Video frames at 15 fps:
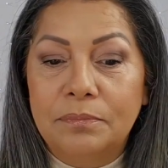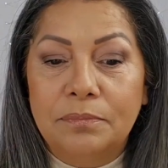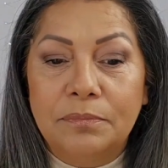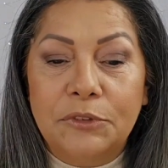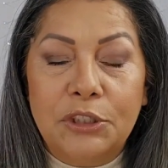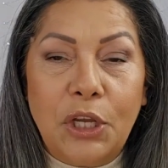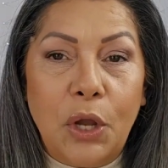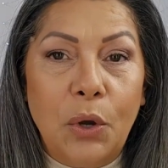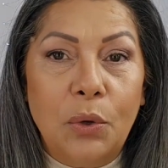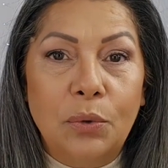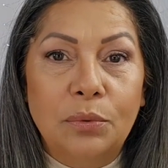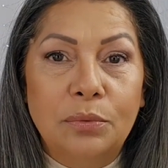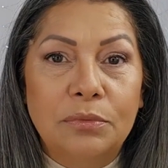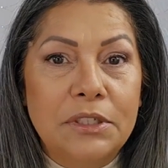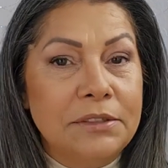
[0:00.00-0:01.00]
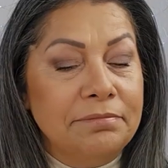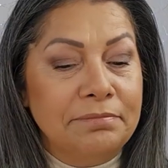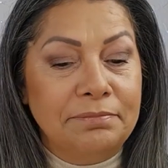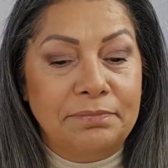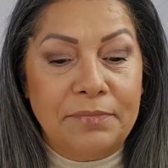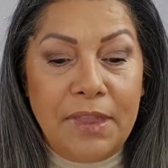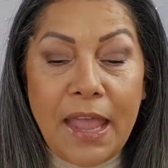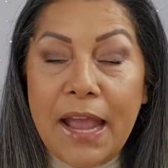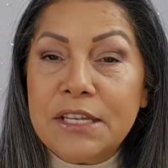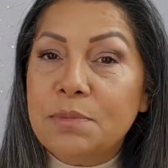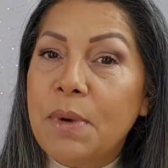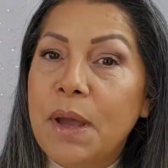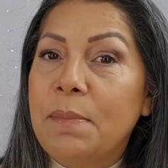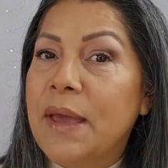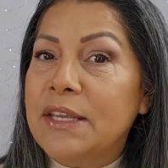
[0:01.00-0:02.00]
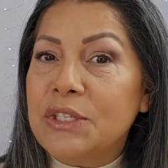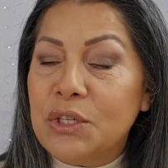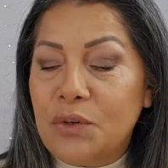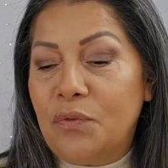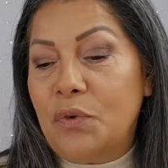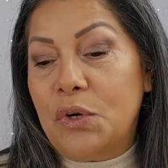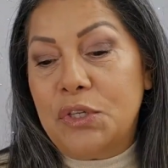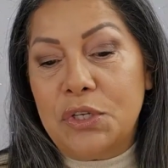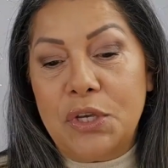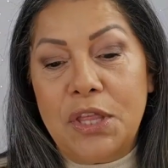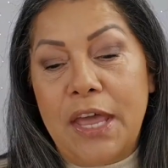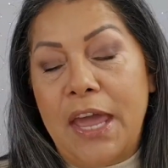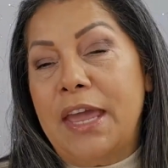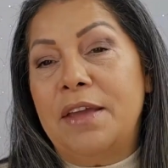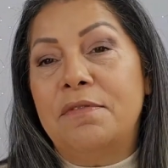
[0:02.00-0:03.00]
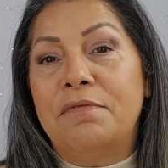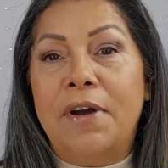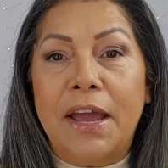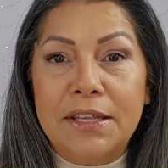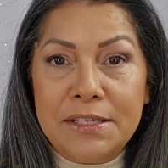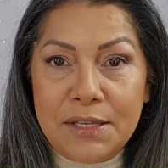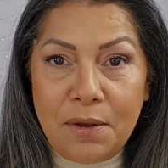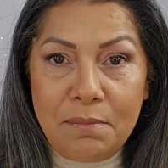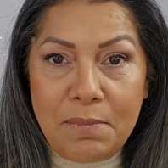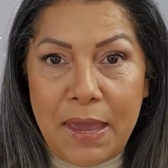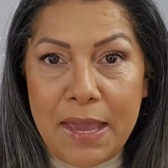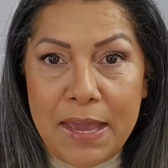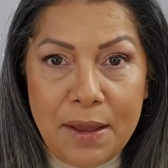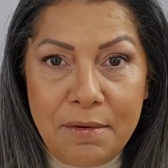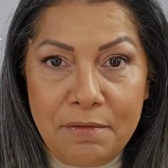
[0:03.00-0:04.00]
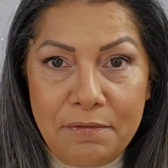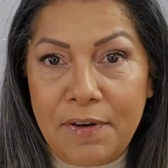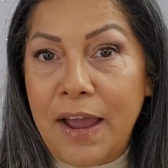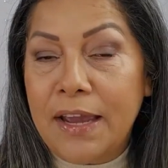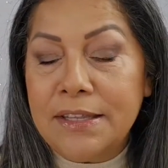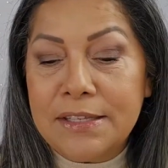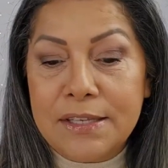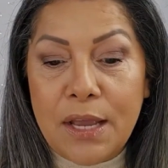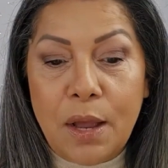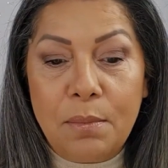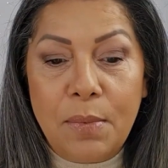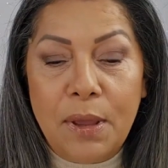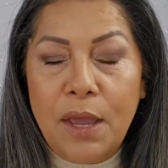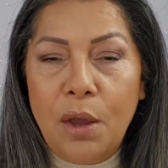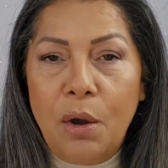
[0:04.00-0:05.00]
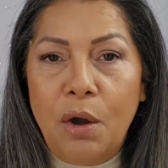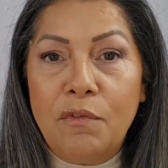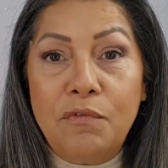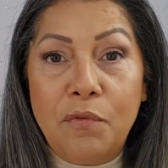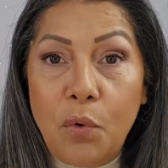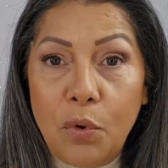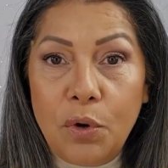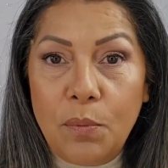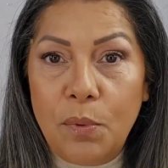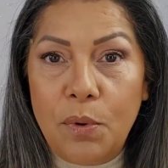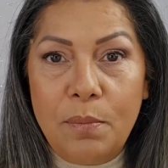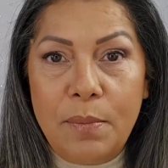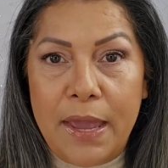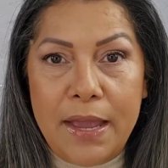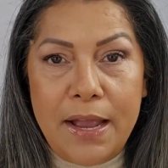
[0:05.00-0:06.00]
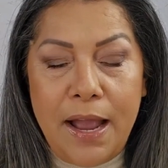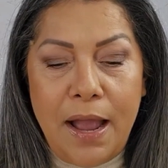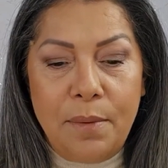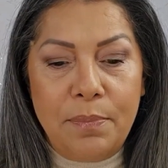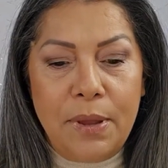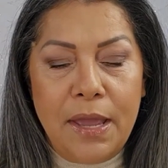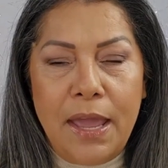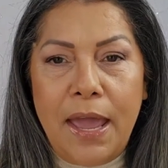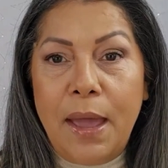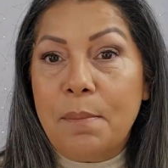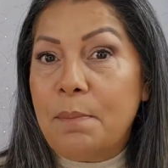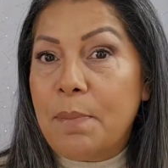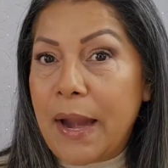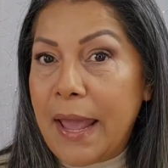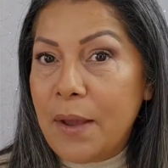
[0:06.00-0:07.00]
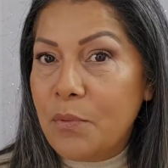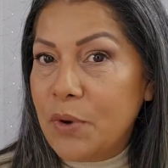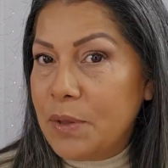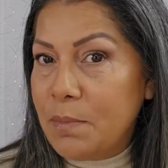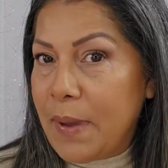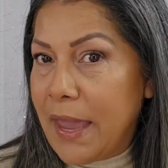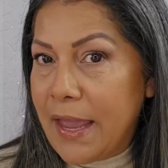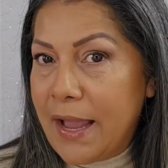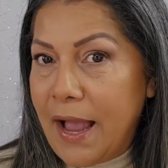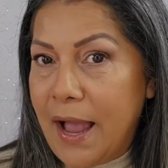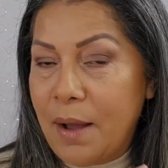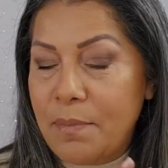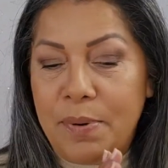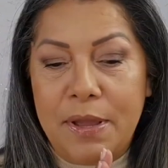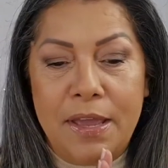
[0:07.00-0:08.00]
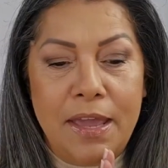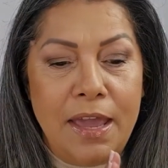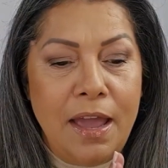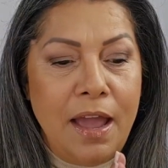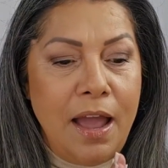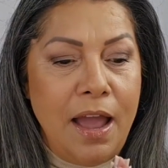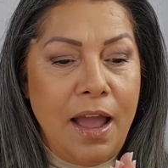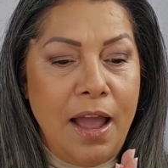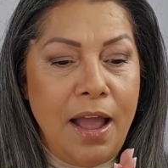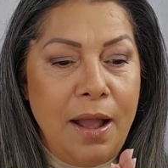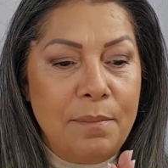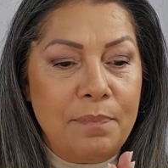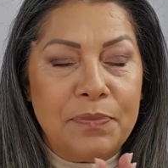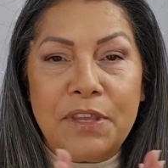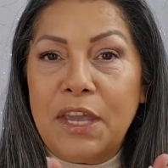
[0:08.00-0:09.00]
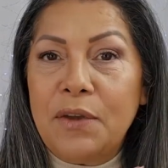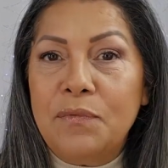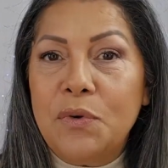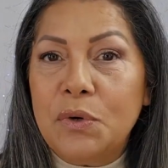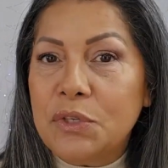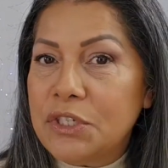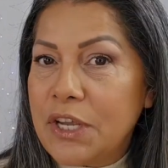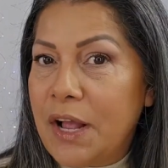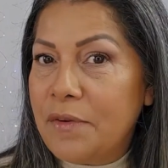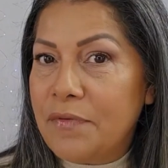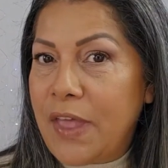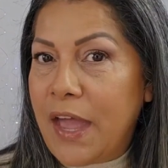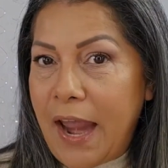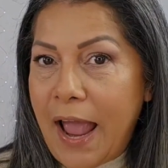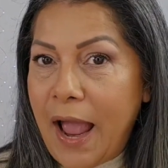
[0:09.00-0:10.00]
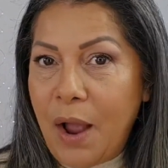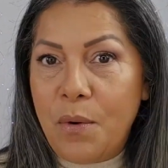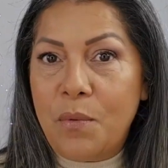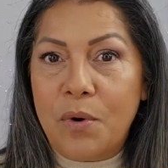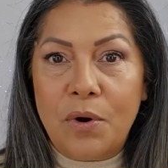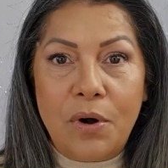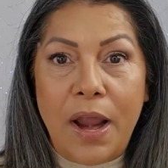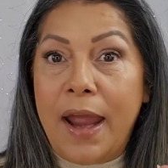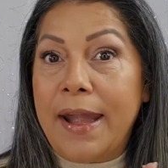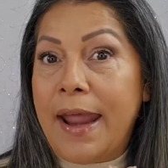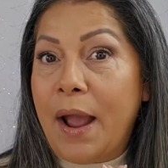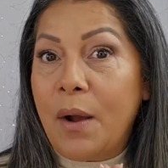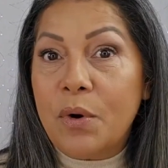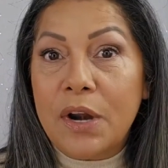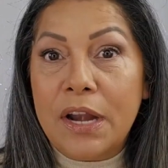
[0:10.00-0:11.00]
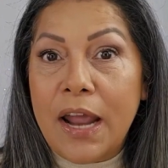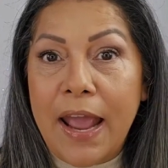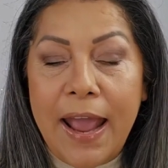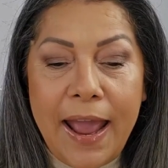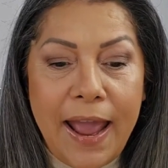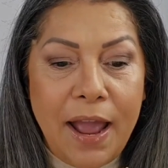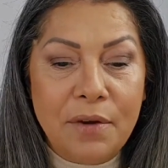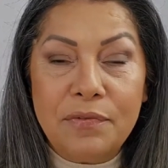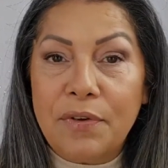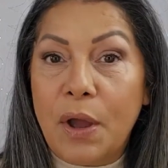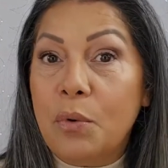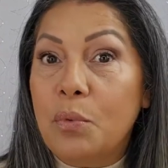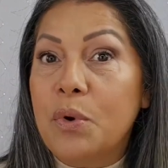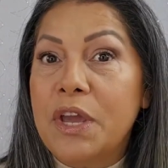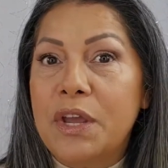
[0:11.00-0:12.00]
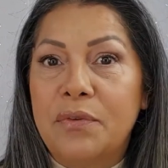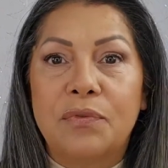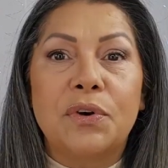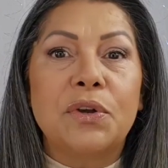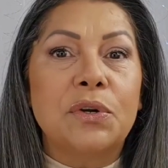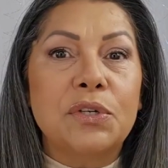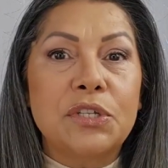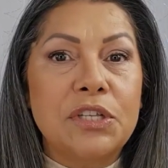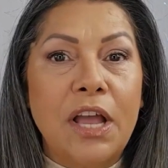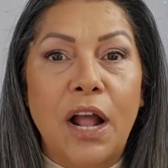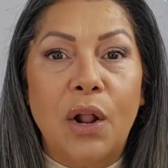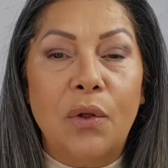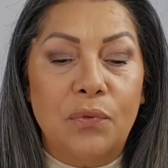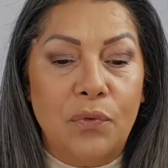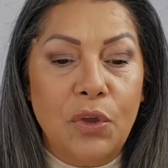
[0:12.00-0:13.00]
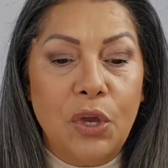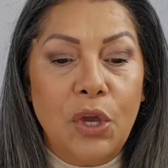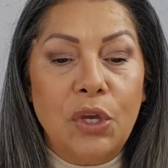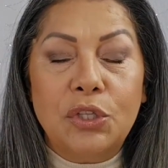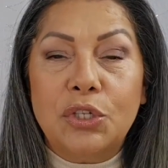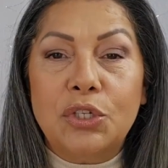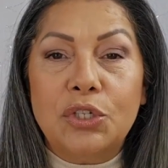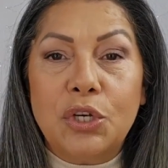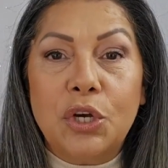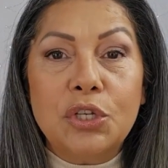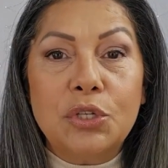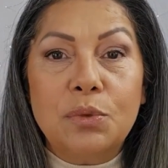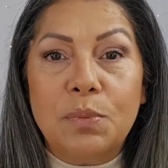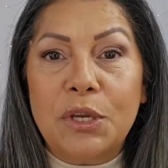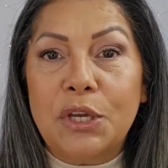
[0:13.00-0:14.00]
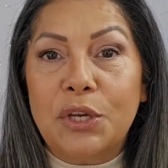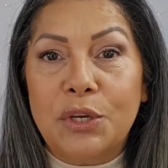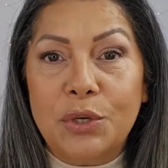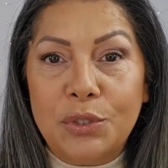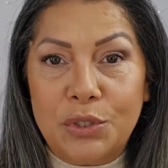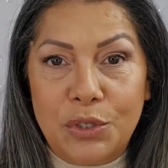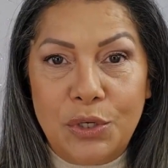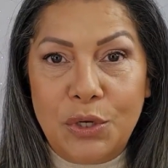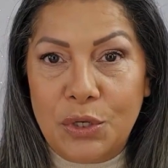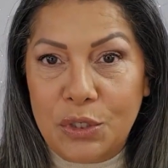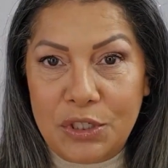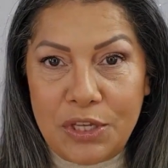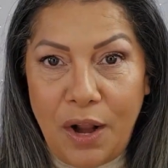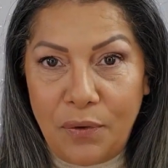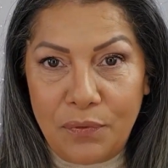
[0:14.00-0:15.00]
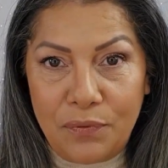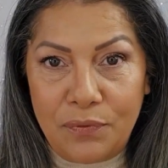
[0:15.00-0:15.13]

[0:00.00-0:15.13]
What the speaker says: So that's my message for today. Find some makeup, find some affordable makeup, play with makeup, give yourself that hour, an hour and a half a week for yourself to just be good to yourself.